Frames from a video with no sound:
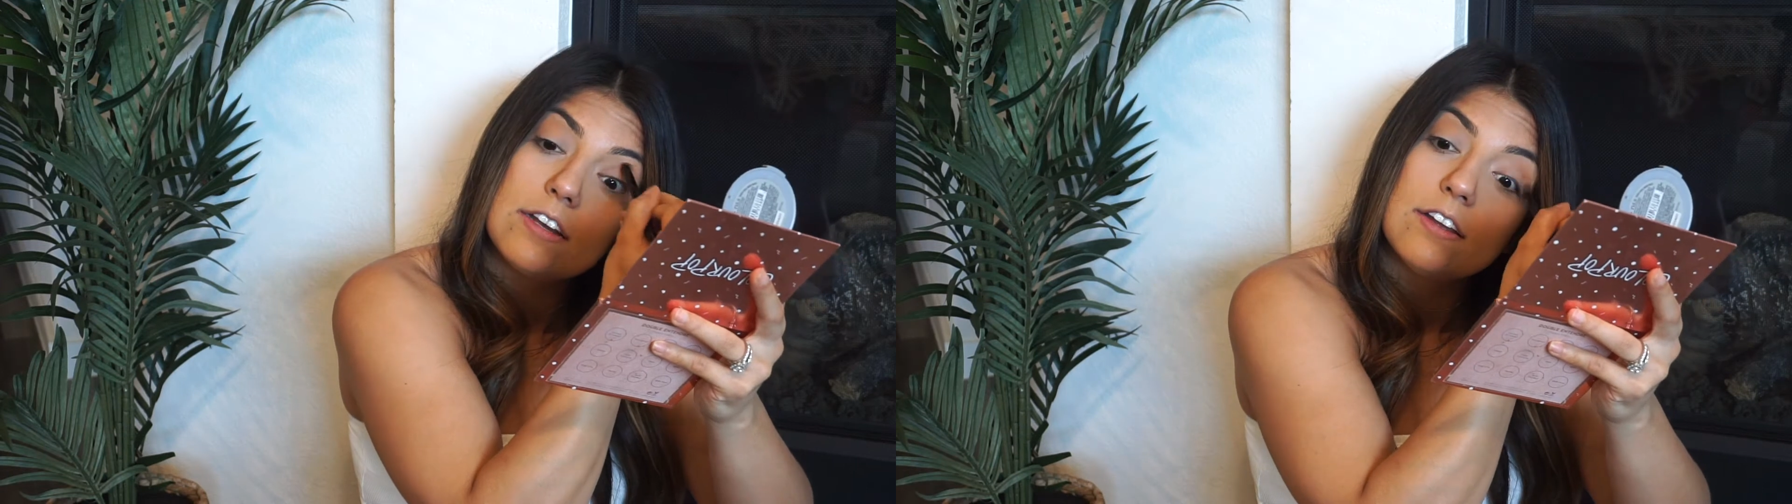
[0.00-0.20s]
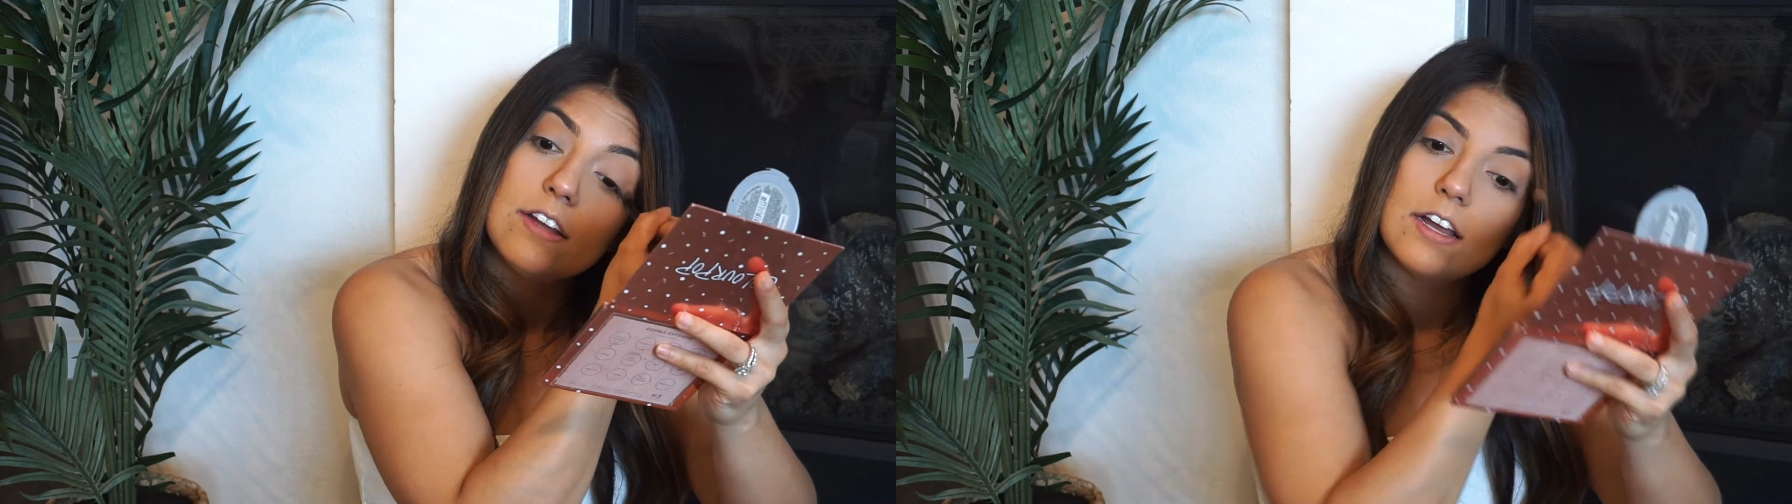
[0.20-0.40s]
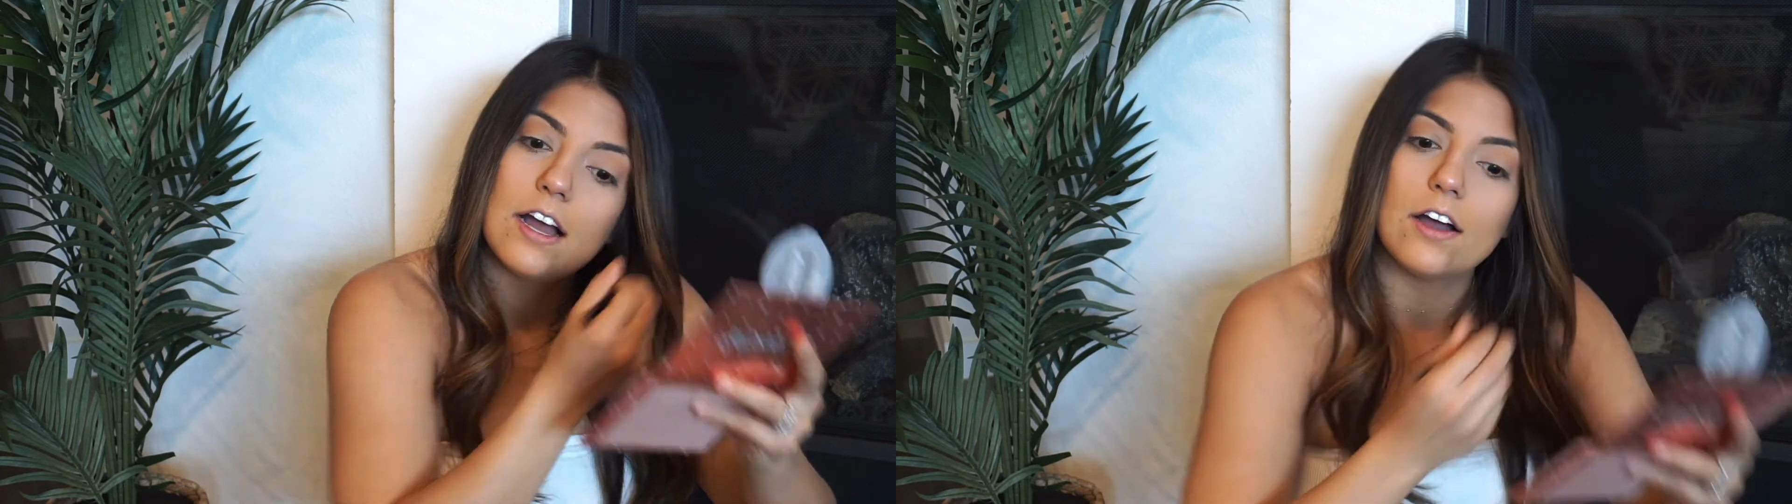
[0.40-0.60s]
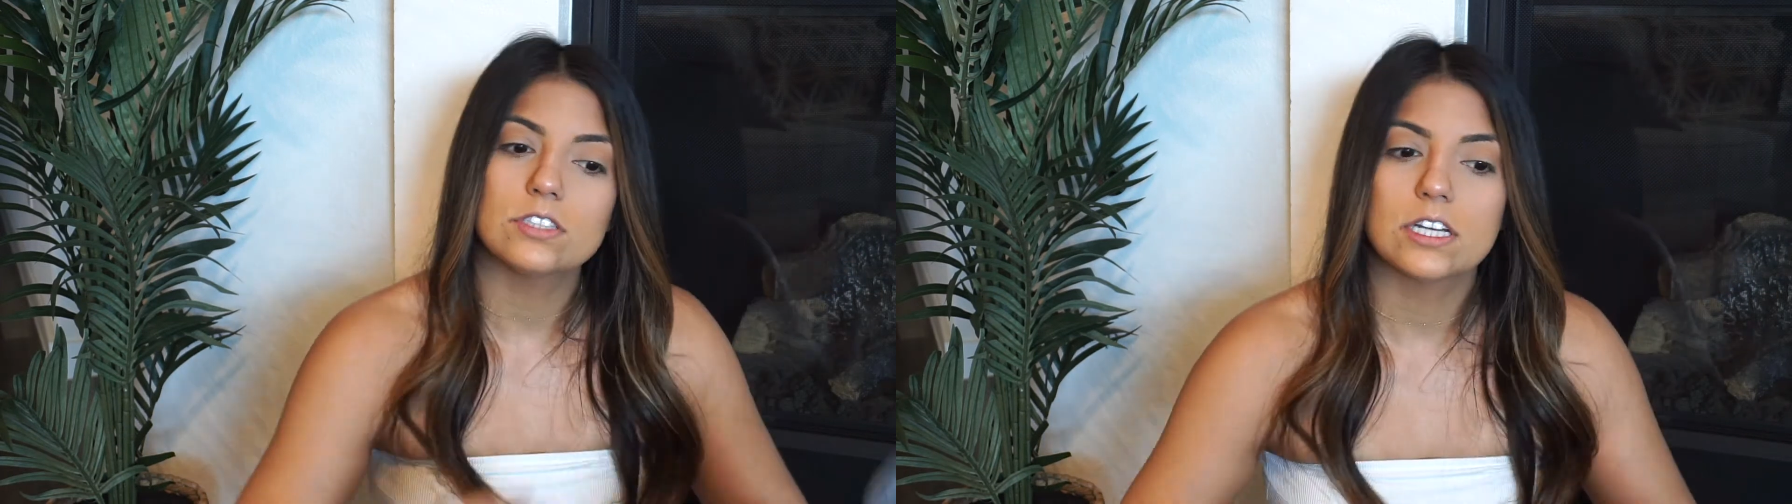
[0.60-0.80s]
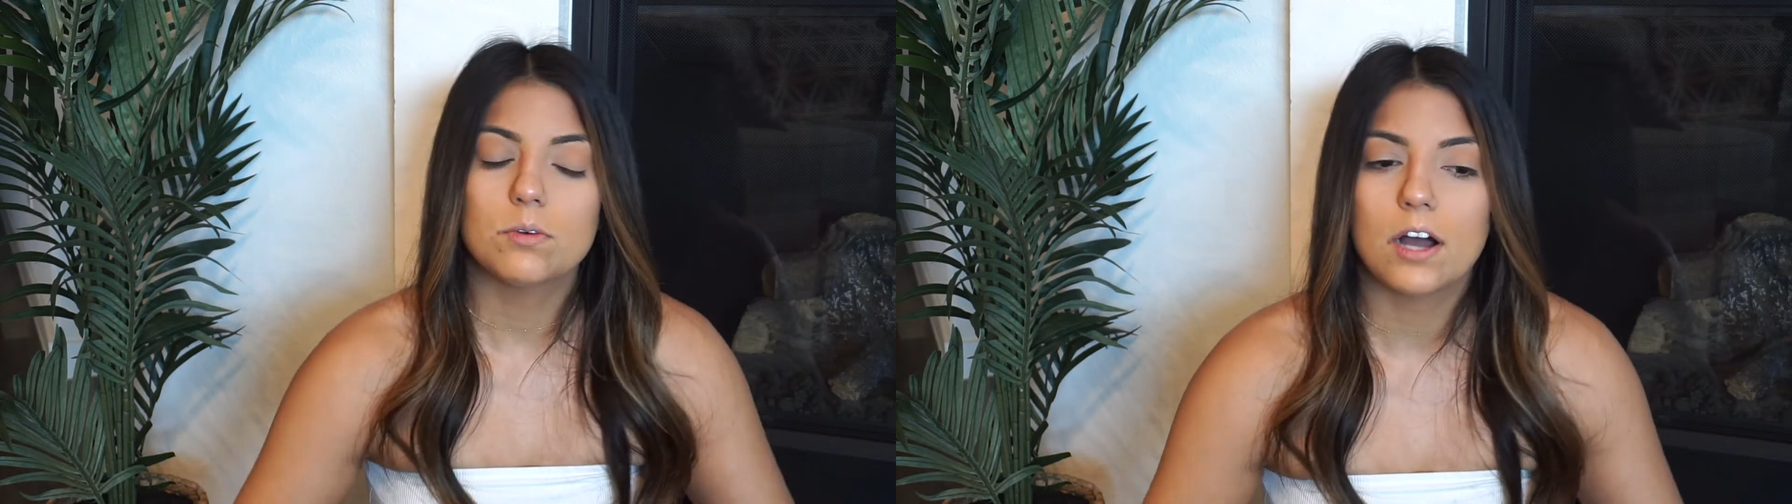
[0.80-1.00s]
and I
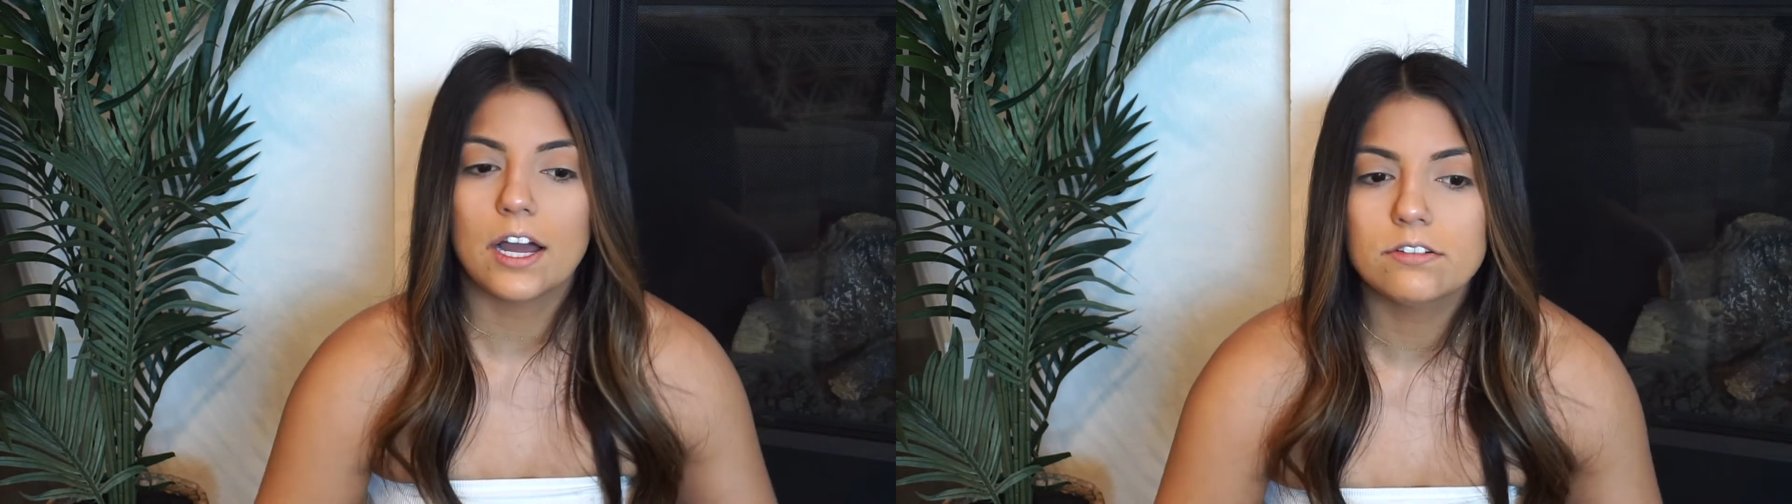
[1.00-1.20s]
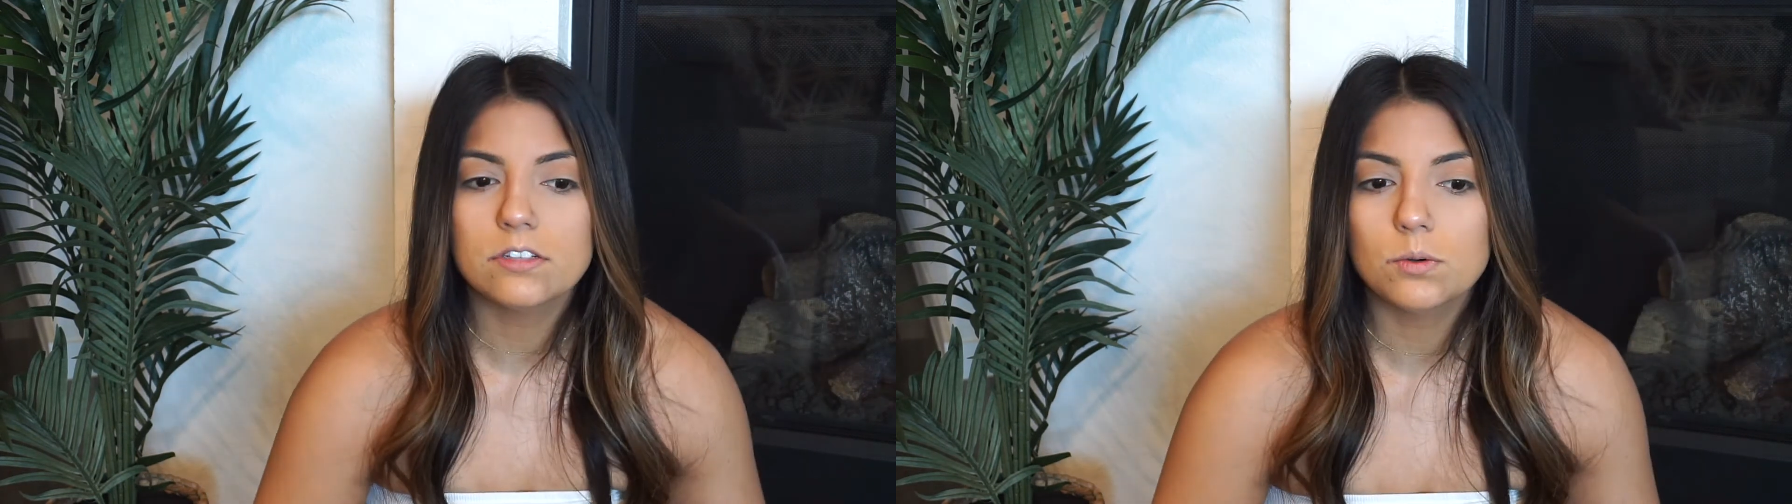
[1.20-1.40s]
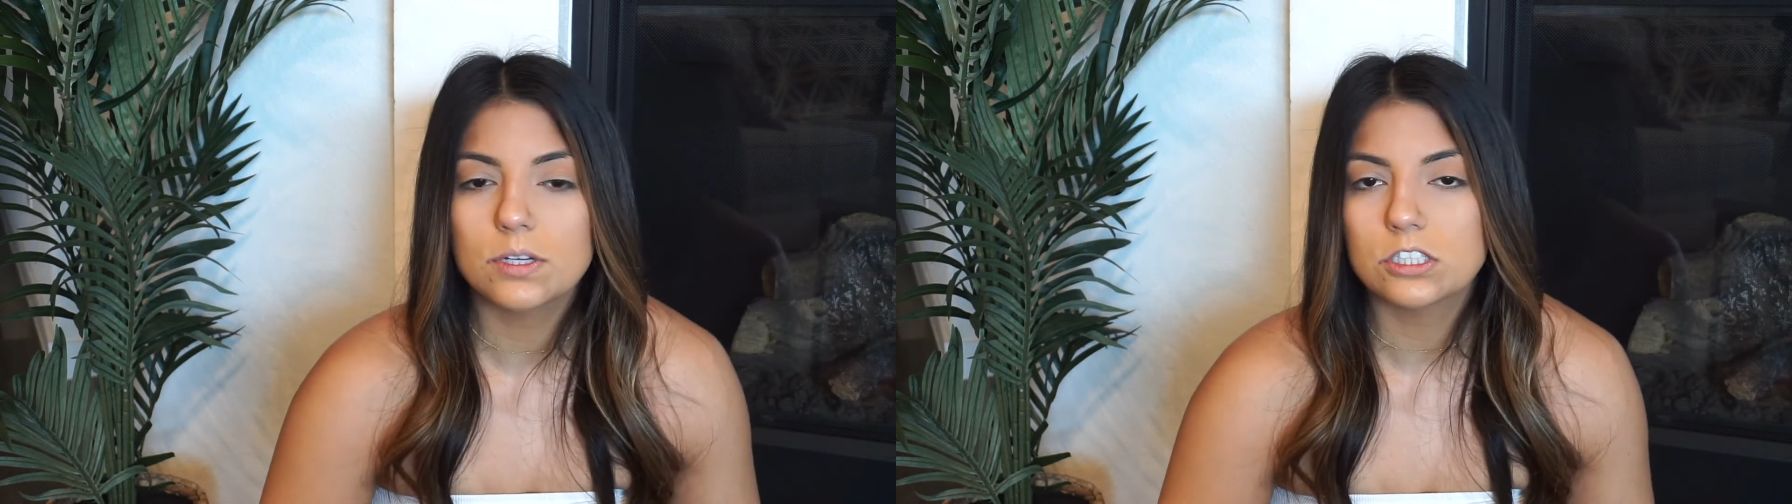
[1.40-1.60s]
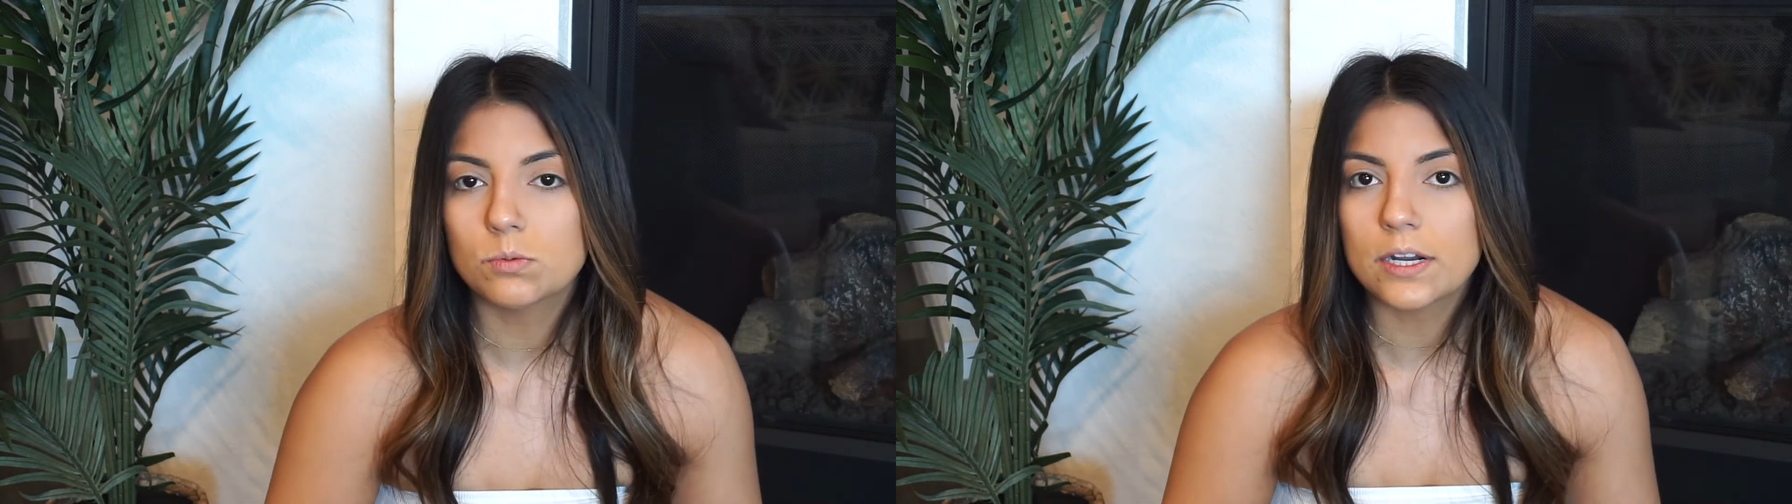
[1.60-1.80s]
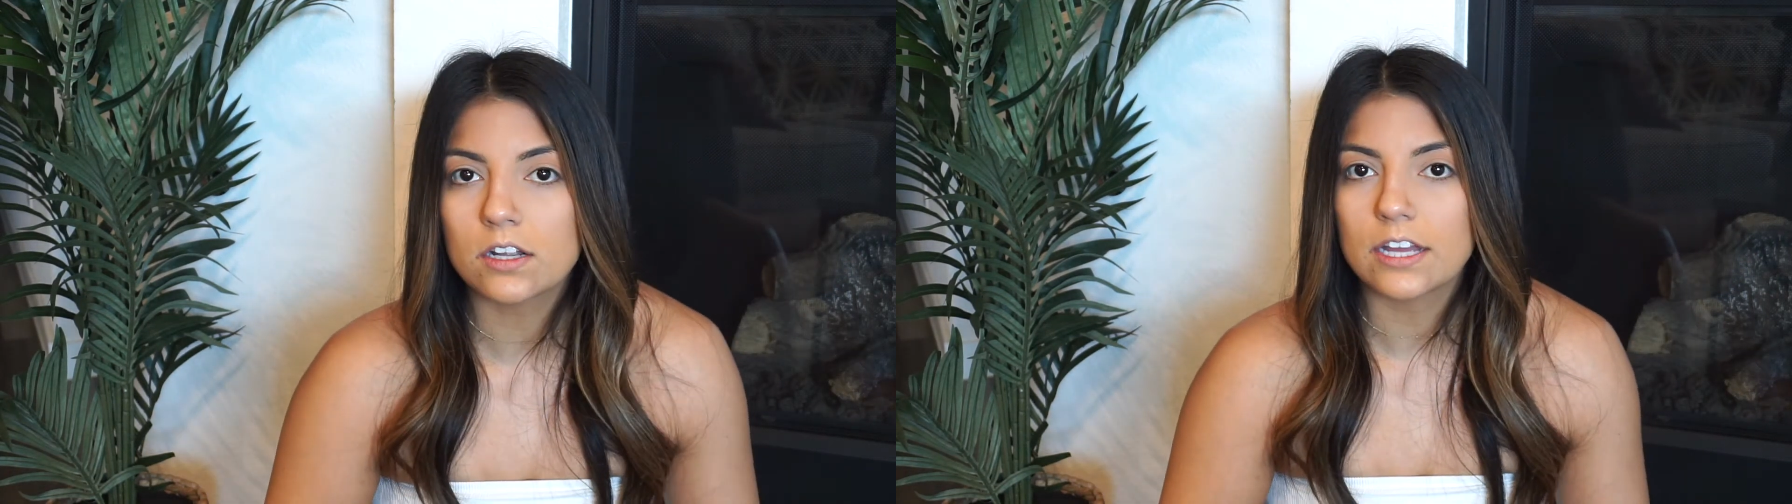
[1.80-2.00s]
was like, well, I don't know what to wear.